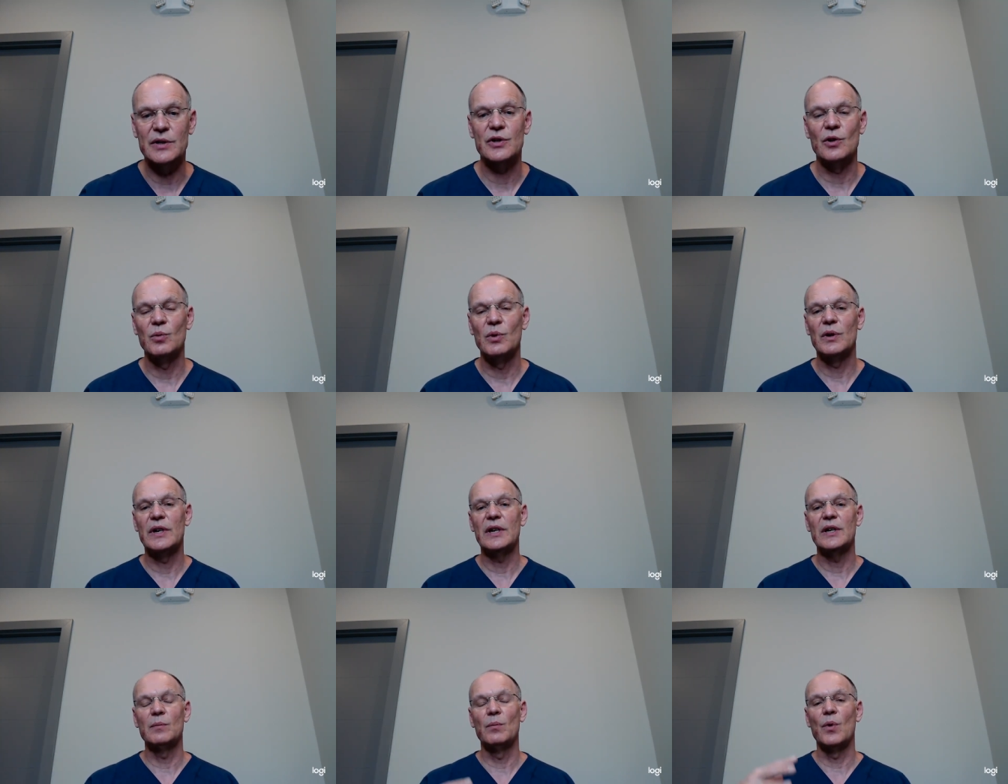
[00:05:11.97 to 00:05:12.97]
So we're
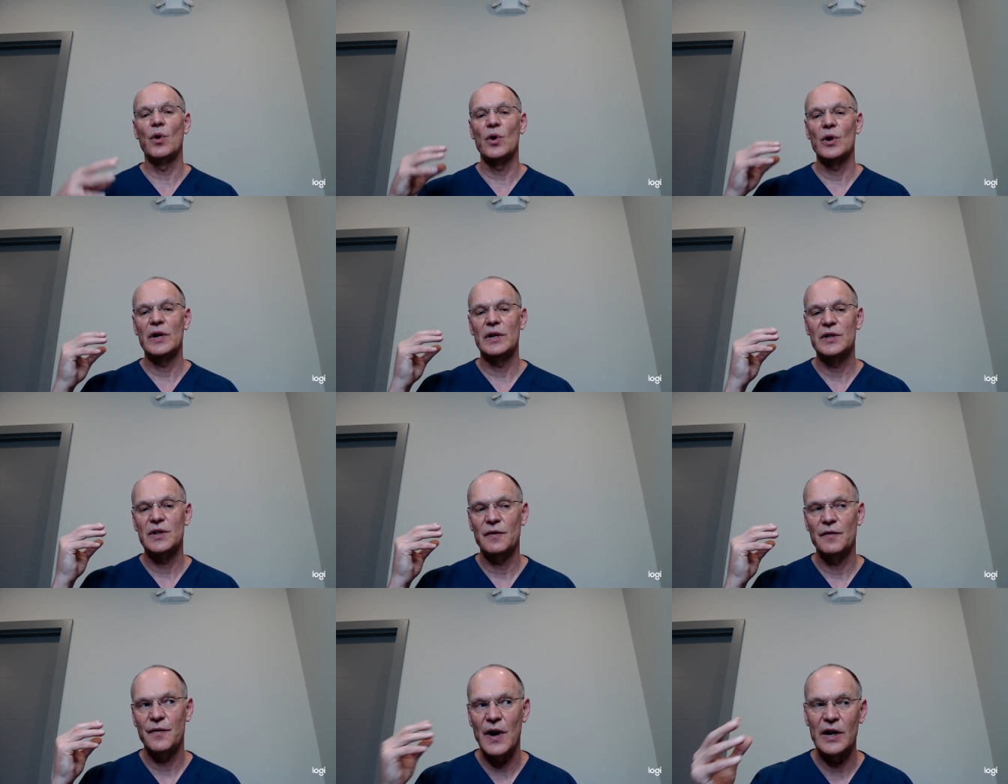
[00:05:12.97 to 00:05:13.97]
getting more into
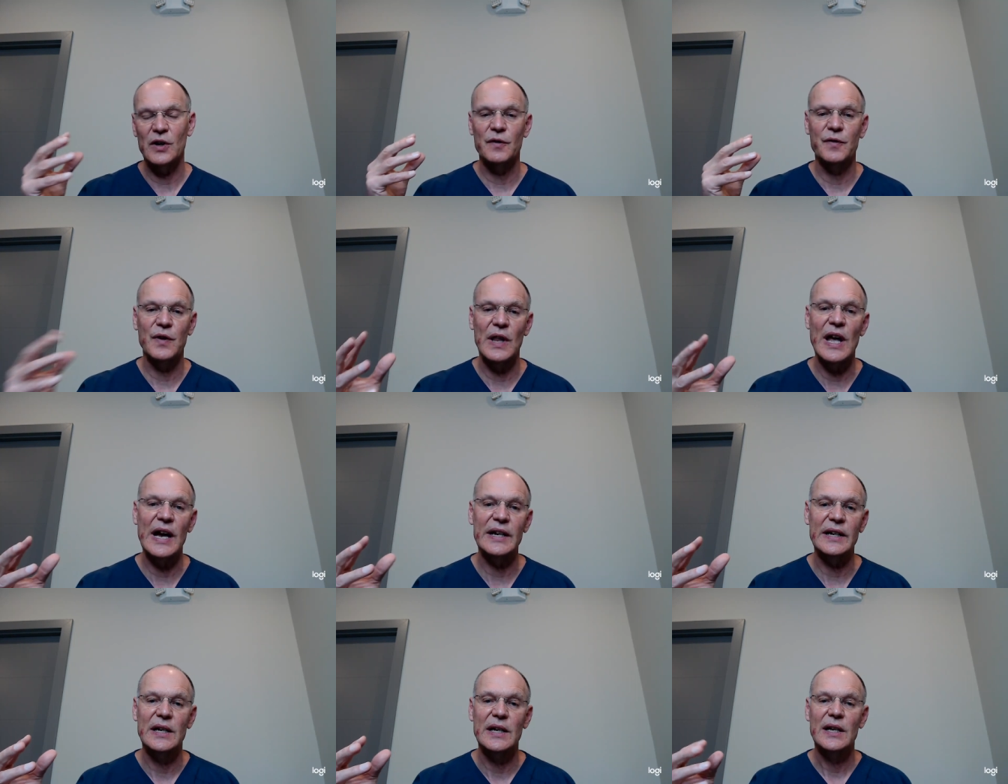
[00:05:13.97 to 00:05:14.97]
fight or flight,
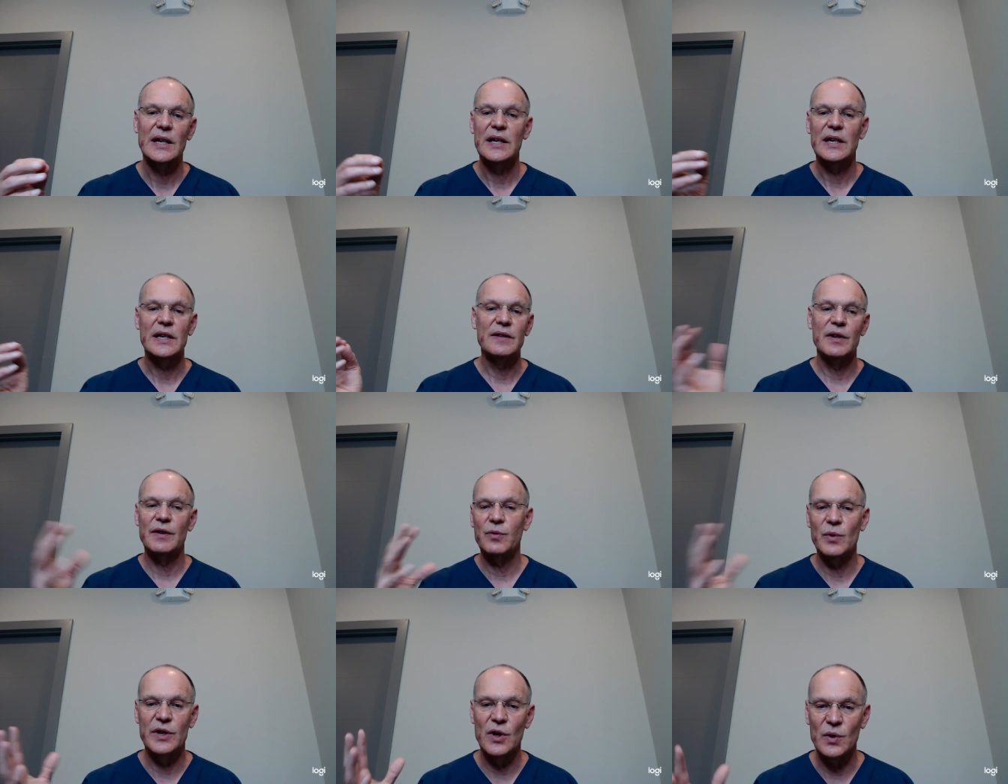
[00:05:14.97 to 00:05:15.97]
even if
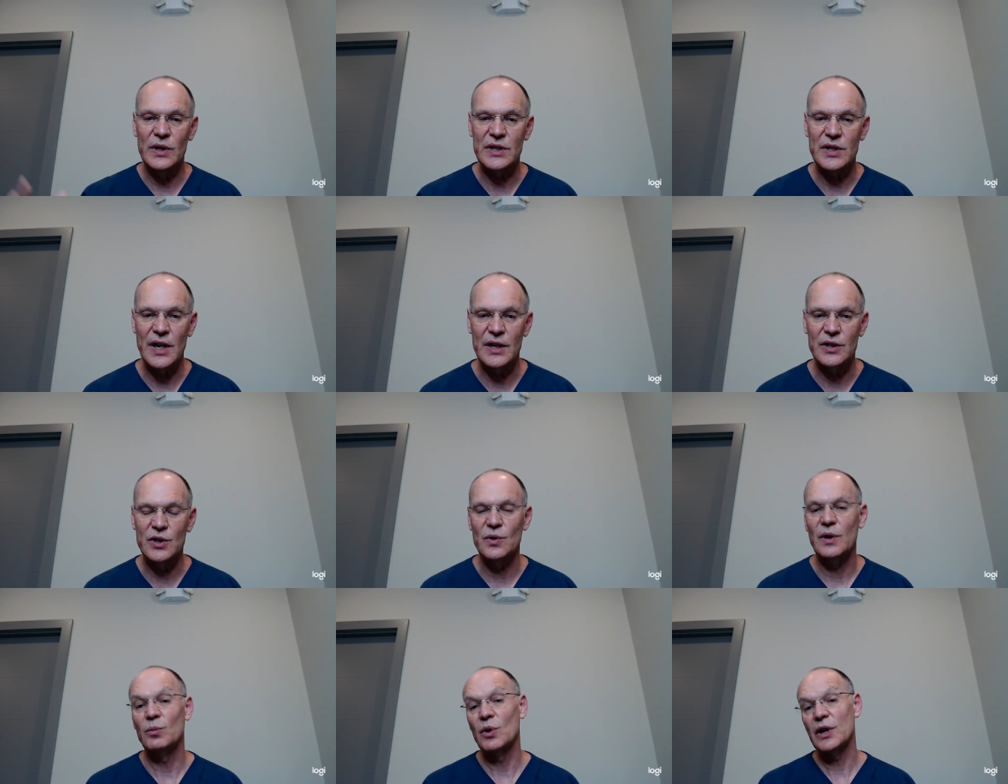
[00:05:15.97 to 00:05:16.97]
we don't intend to.
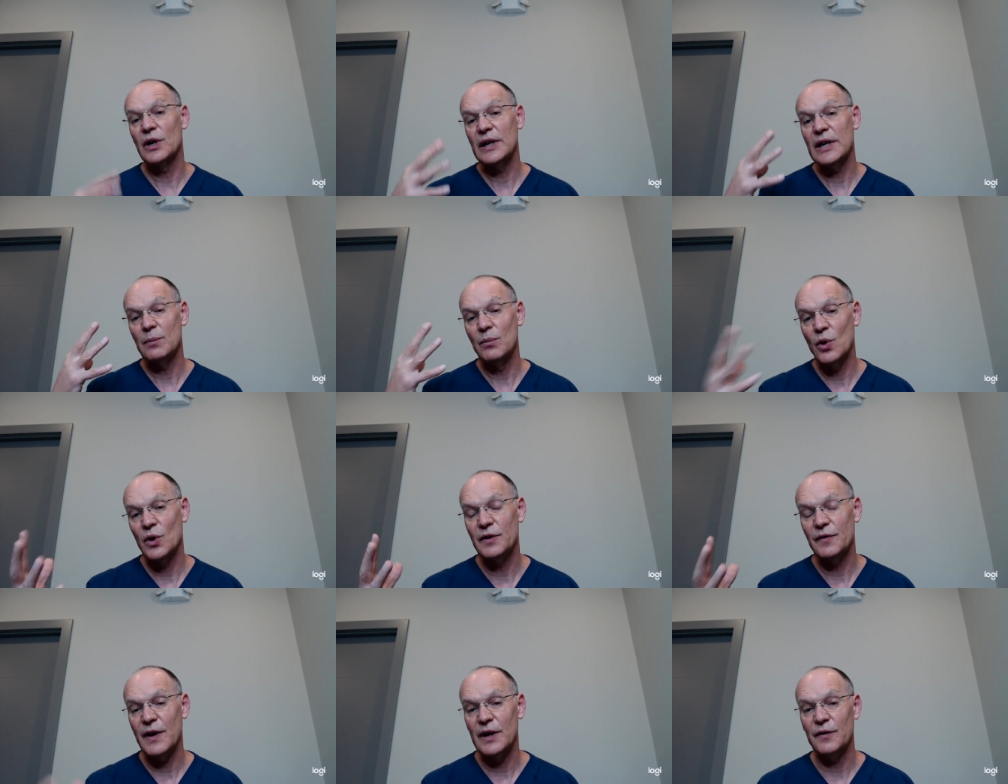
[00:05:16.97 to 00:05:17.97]
And we're going to get more into
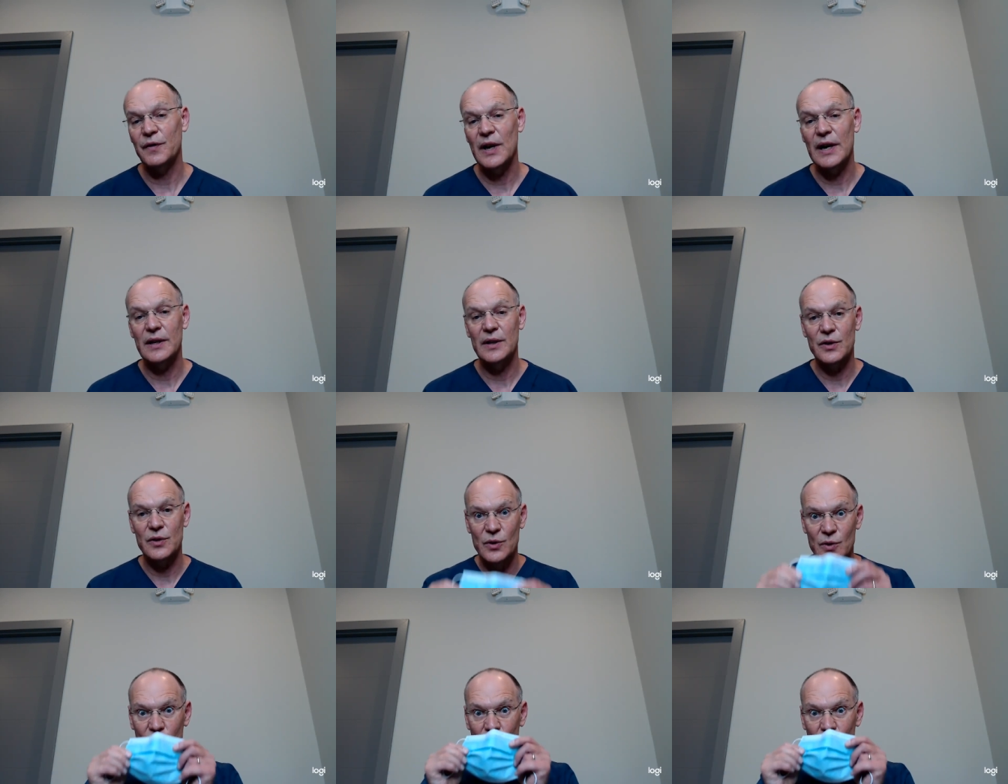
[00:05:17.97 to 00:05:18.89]
fight or flight through